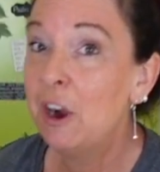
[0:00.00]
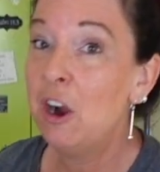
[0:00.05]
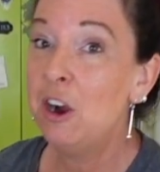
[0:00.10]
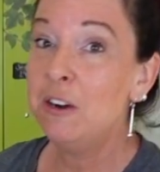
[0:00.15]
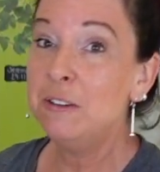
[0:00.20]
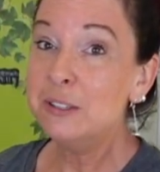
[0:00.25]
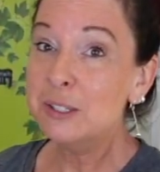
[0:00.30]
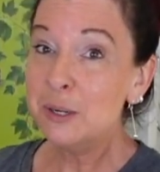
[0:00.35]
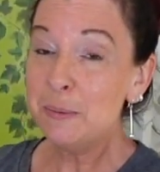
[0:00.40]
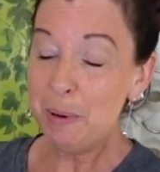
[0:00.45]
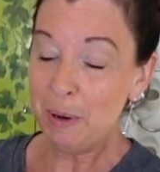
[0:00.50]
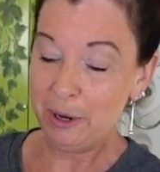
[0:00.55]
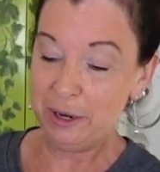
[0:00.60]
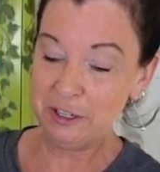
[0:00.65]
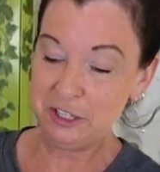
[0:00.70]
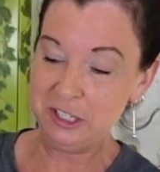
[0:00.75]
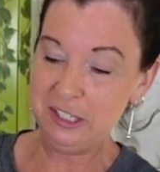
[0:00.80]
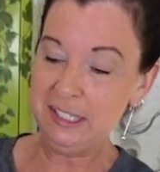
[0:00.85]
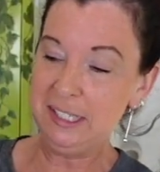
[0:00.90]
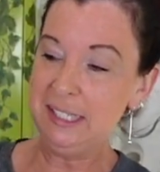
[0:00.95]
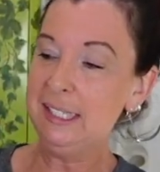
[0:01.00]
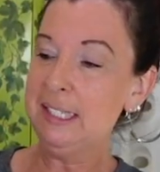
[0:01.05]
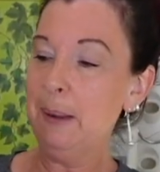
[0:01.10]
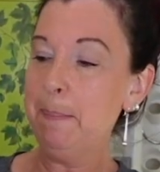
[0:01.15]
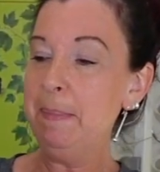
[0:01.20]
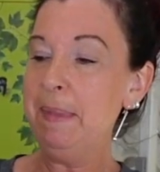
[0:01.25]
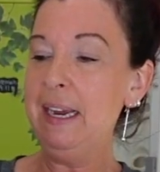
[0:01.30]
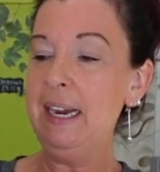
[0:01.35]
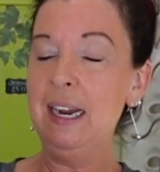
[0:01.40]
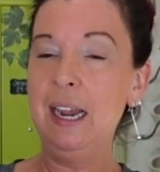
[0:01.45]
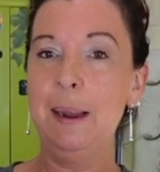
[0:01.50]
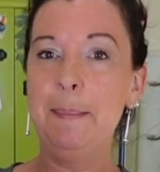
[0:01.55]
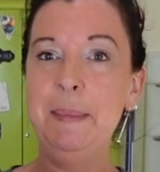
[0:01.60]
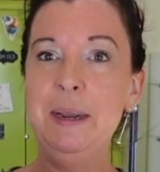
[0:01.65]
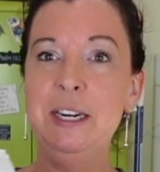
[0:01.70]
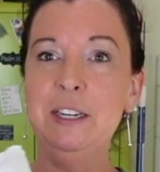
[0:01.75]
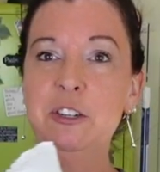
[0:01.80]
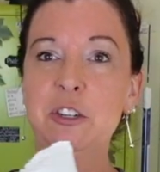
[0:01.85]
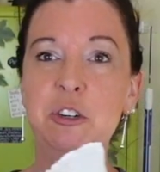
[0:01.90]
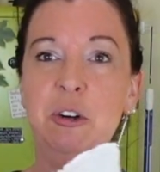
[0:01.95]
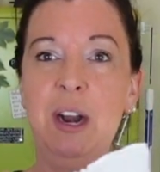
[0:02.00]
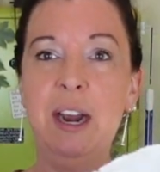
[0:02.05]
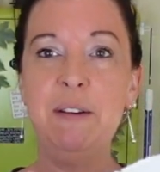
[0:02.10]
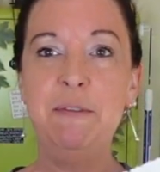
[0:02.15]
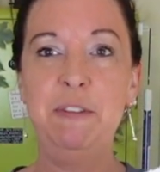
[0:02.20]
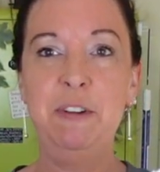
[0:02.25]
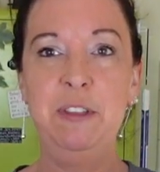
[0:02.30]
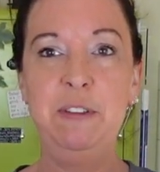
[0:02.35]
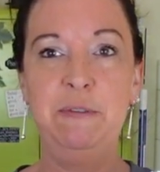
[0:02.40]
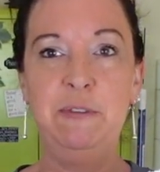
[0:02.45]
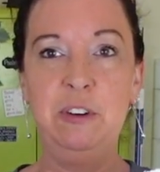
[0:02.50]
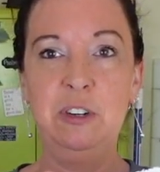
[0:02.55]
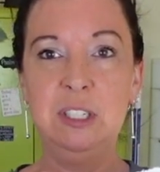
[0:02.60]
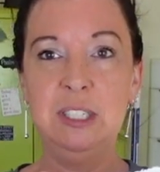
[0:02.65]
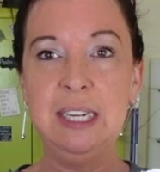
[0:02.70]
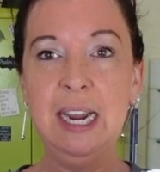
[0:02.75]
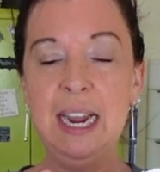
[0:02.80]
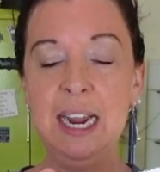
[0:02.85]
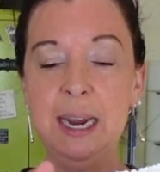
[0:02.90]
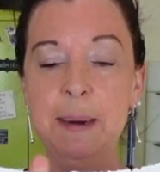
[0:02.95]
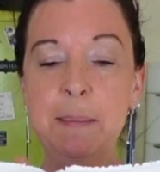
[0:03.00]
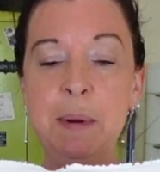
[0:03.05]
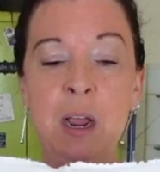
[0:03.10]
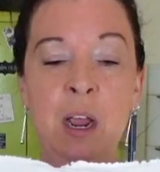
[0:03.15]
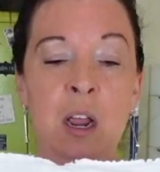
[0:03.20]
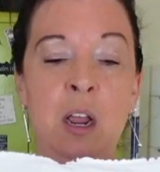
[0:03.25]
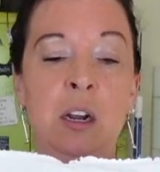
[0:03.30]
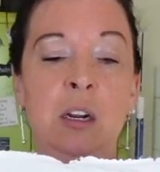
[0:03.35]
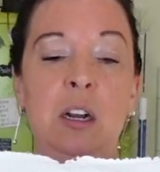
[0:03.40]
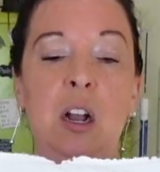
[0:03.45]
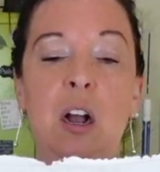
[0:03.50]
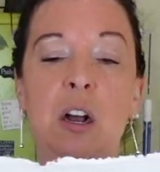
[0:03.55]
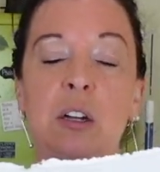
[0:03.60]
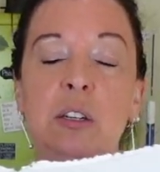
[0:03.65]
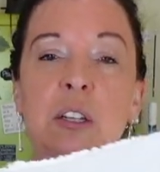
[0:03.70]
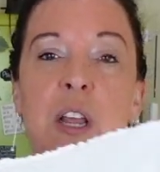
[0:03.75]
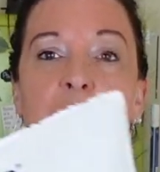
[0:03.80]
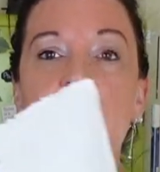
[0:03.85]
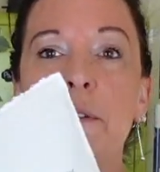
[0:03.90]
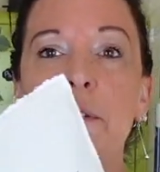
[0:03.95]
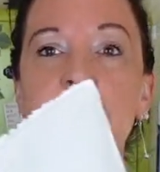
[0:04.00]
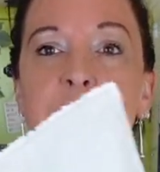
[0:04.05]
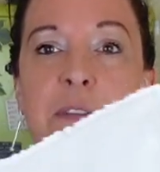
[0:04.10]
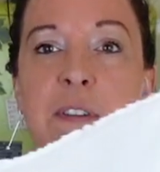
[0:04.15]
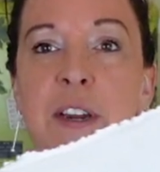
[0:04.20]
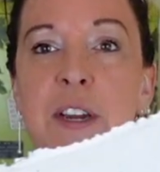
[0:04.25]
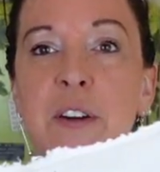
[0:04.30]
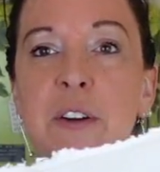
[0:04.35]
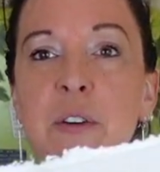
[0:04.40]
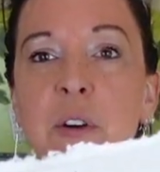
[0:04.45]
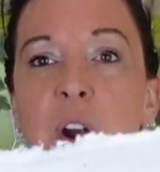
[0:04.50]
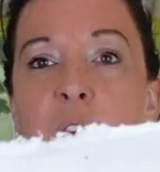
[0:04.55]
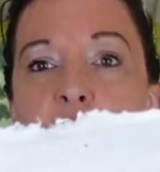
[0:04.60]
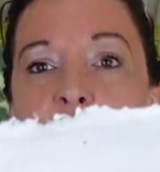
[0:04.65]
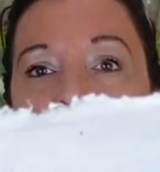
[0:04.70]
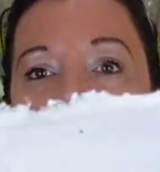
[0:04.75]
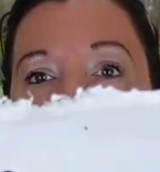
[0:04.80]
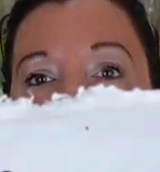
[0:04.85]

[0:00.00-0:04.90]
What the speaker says: also purchased something I'm going to try for the first time called Grow,